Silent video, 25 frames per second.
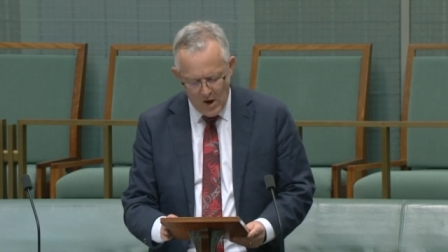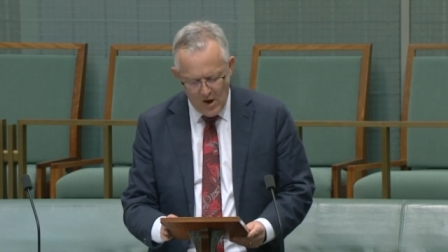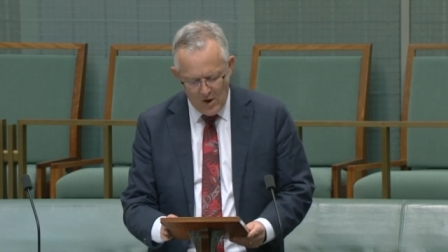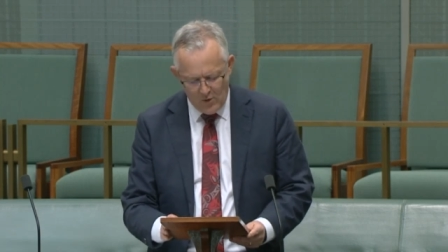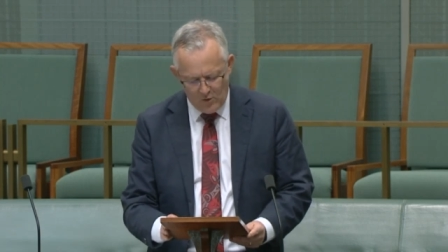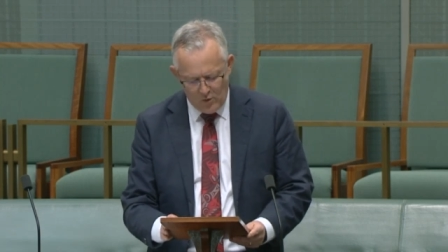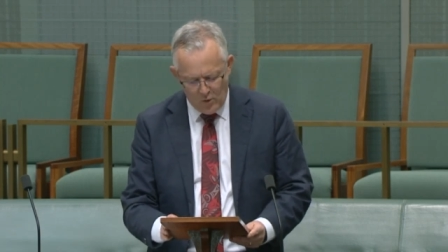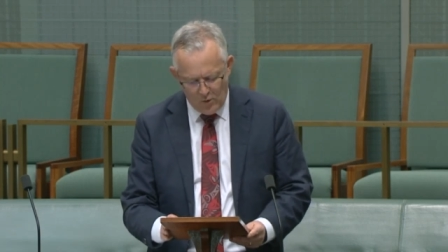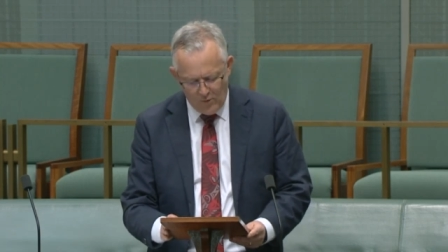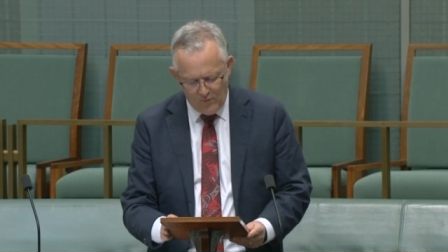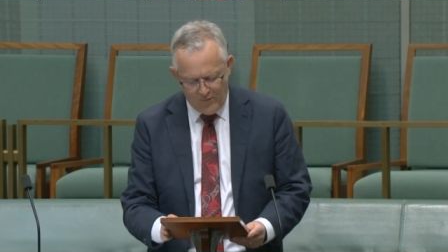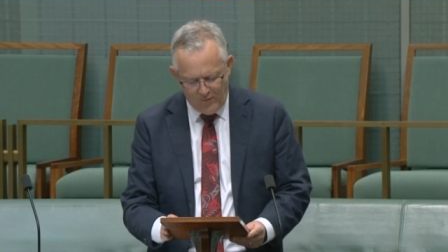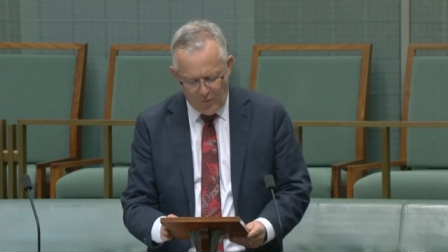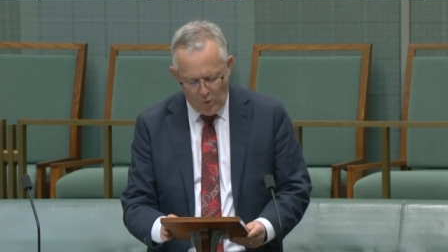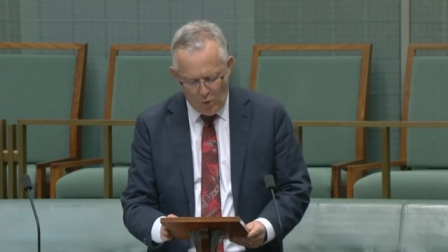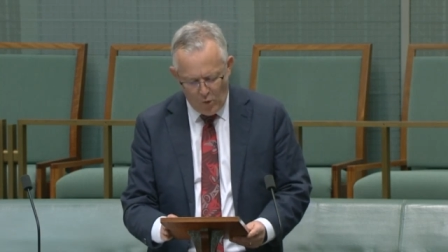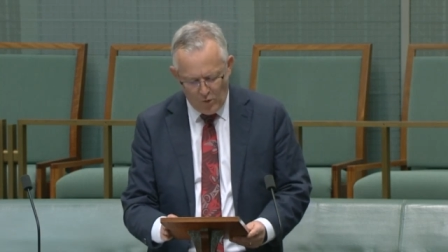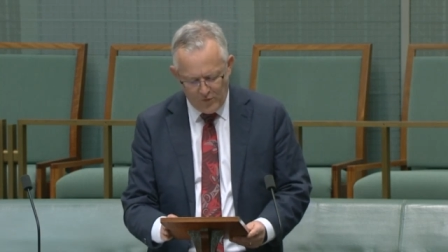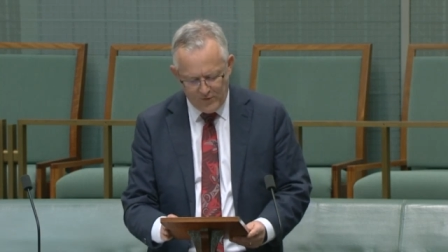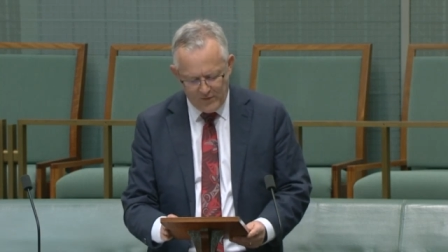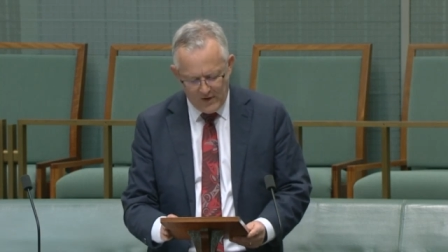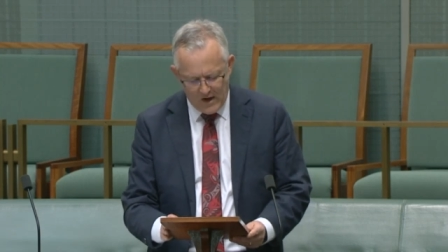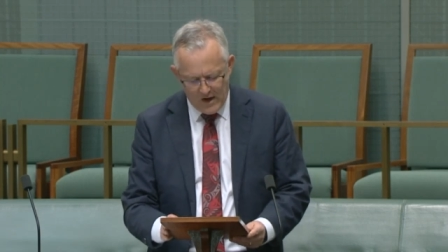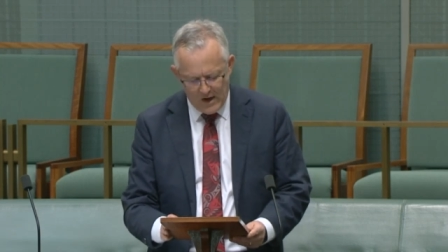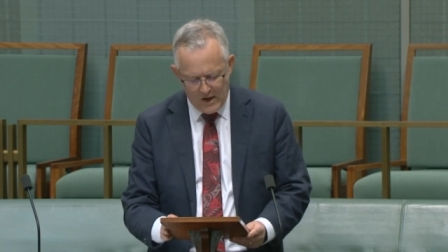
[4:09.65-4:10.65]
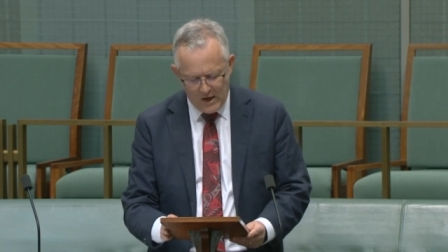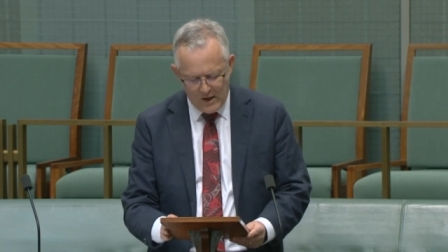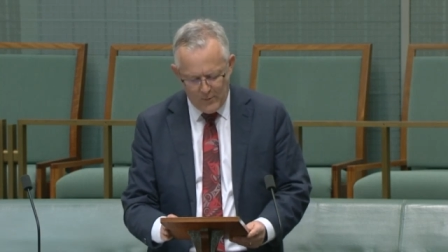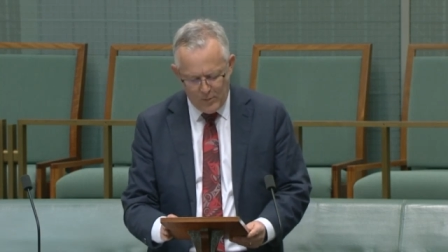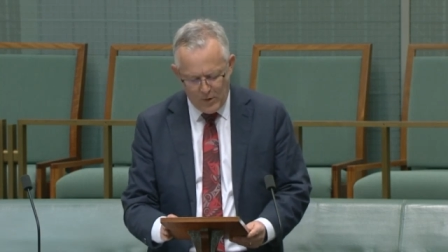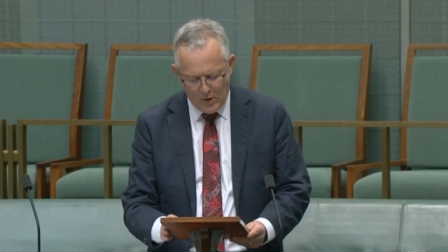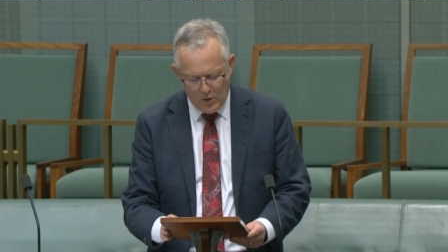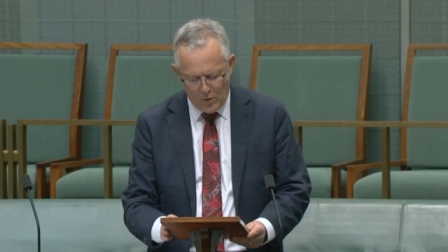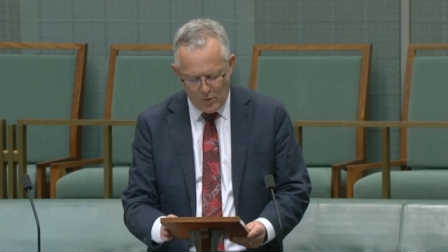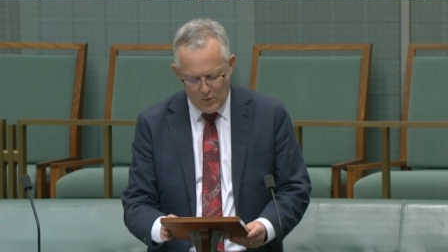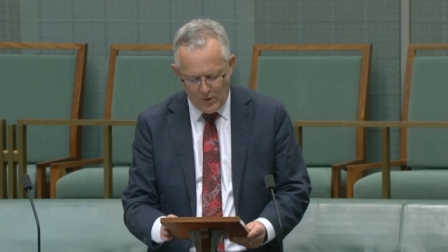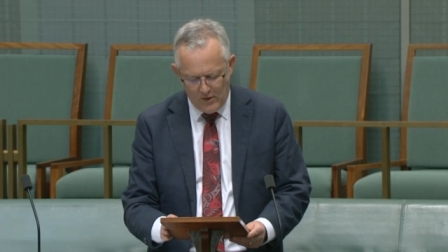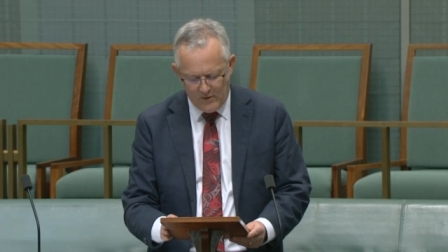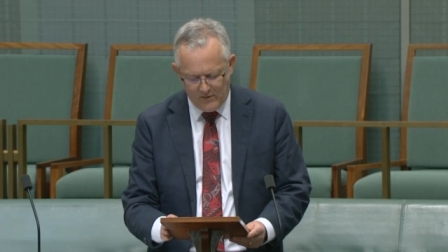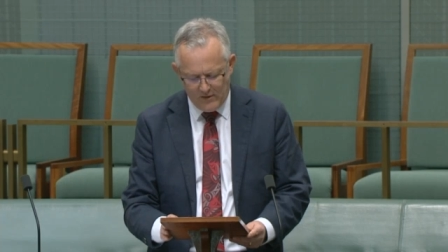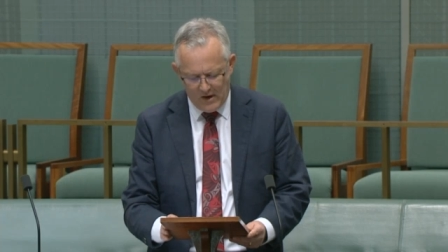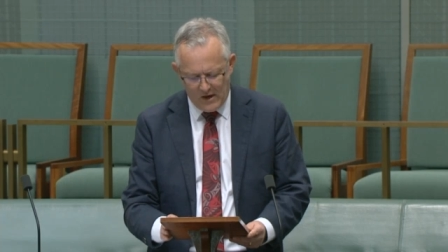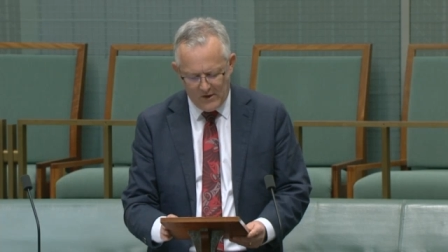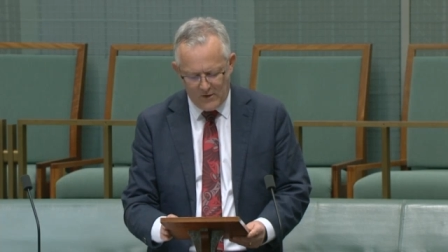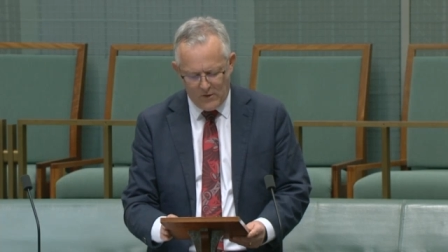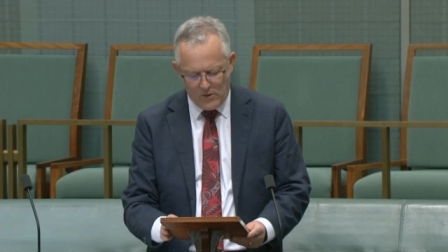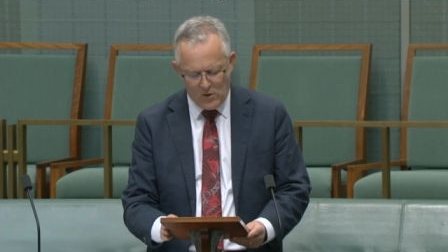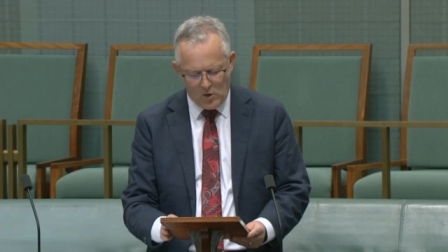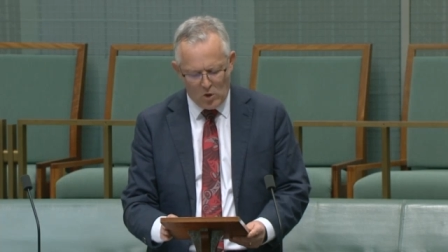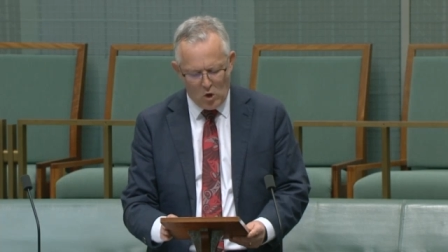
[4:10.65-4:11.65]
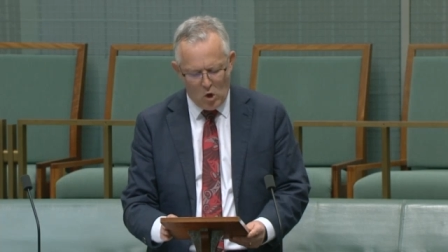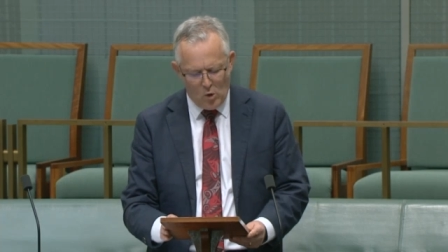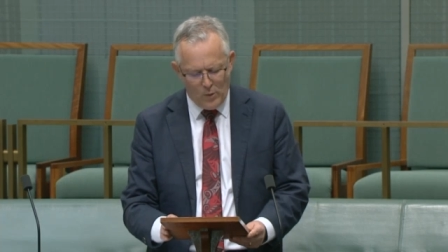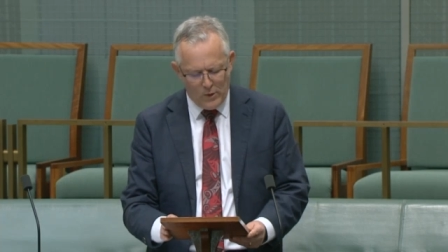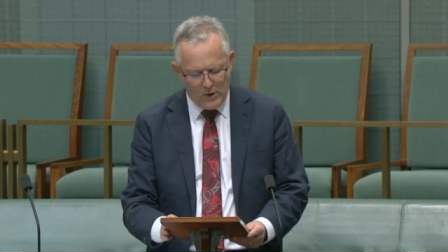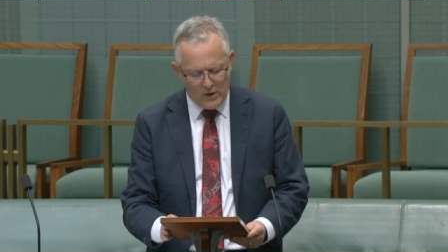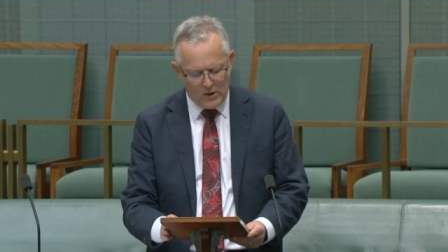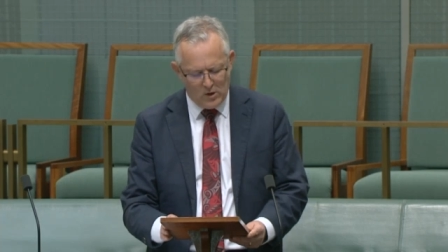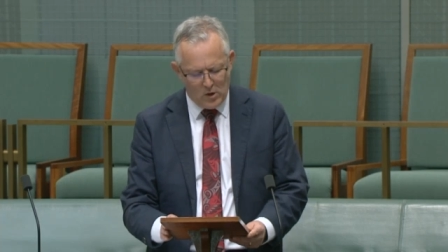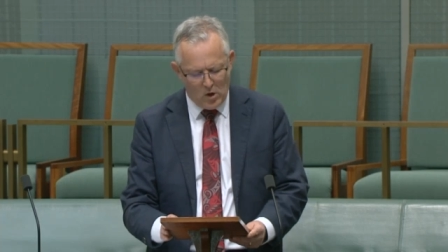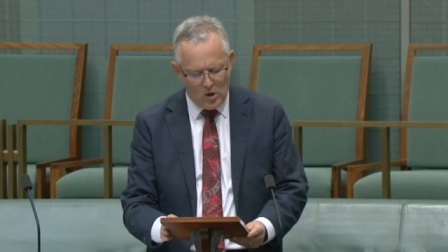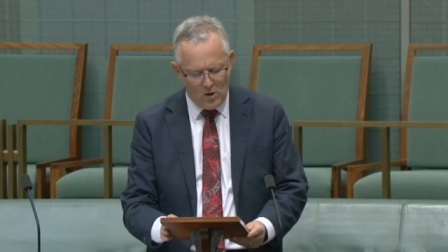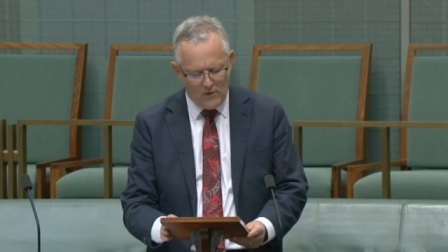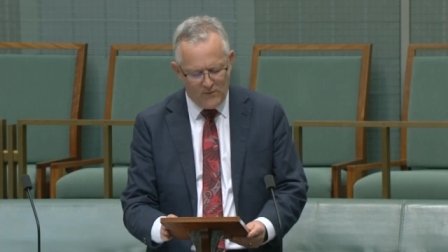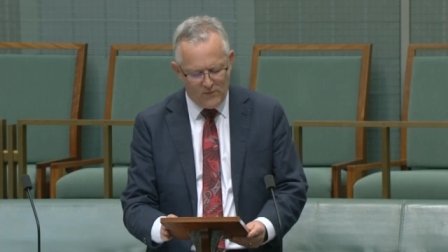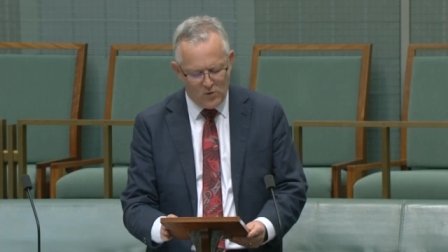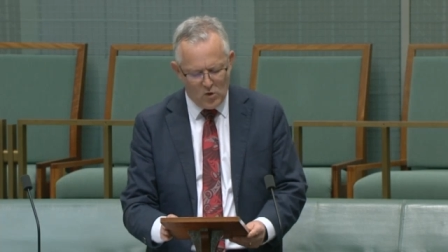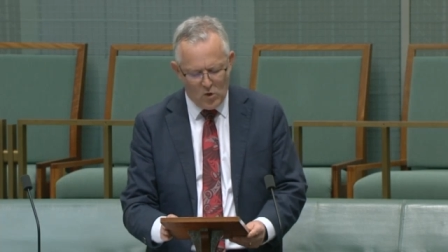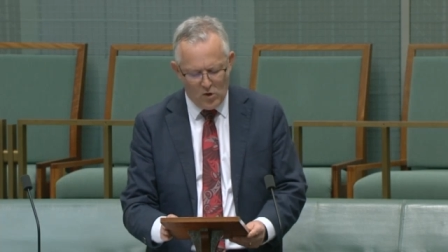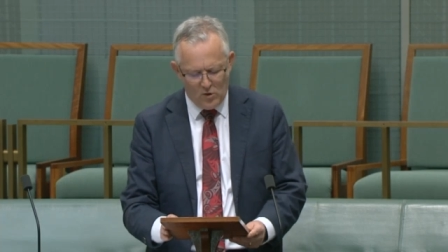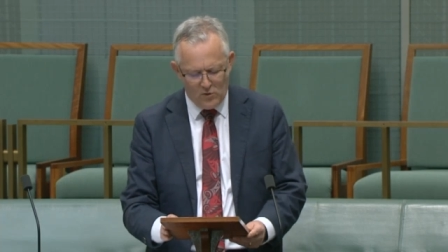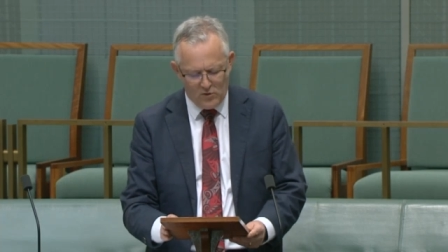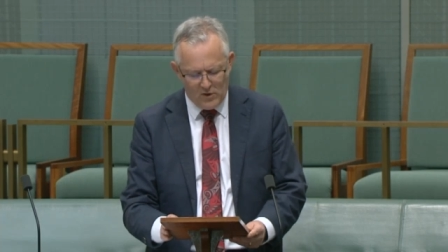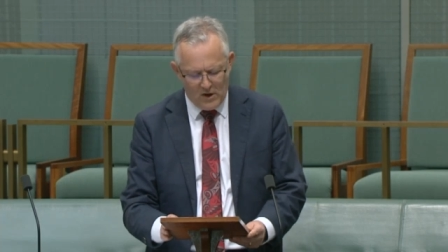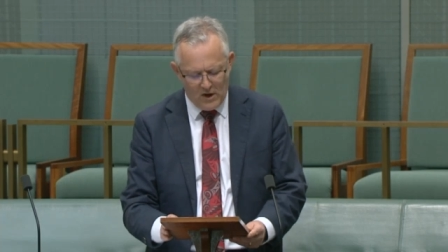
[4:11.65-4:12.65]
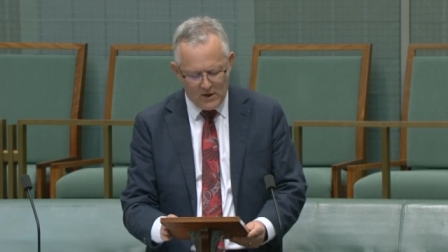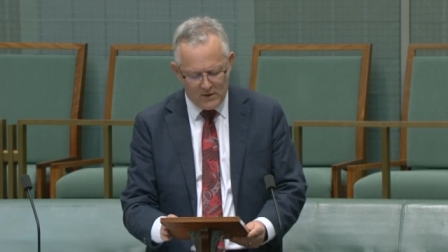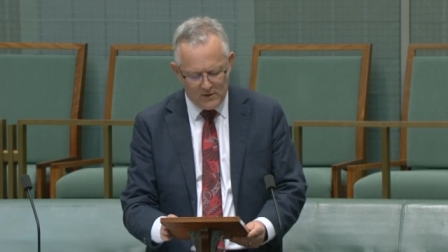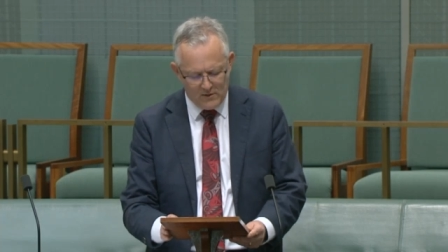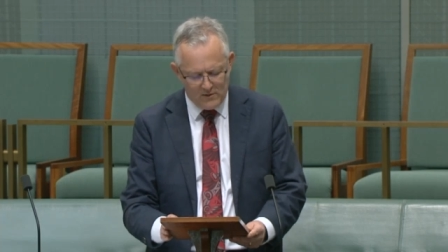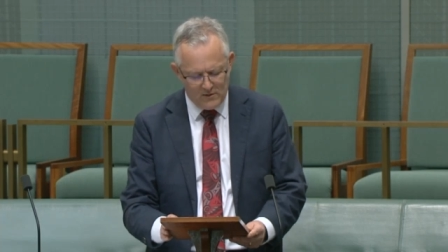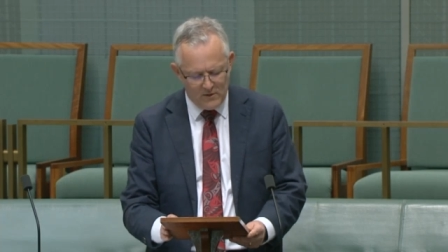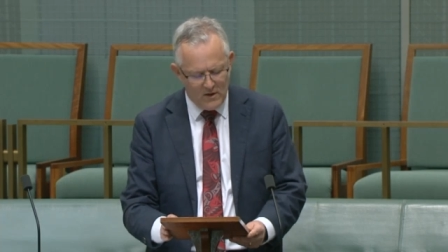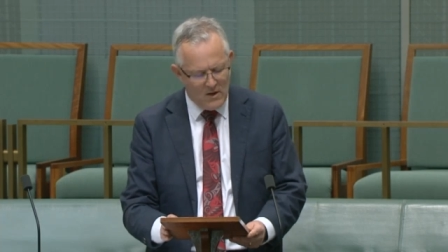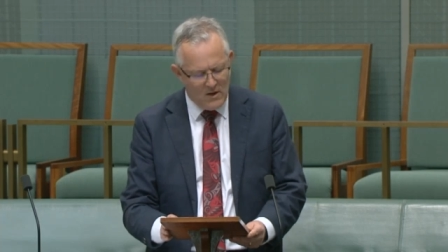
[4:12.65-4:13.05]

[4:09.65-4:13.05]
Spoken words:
to enforce any penalties under the Lobbying Code of Conduct.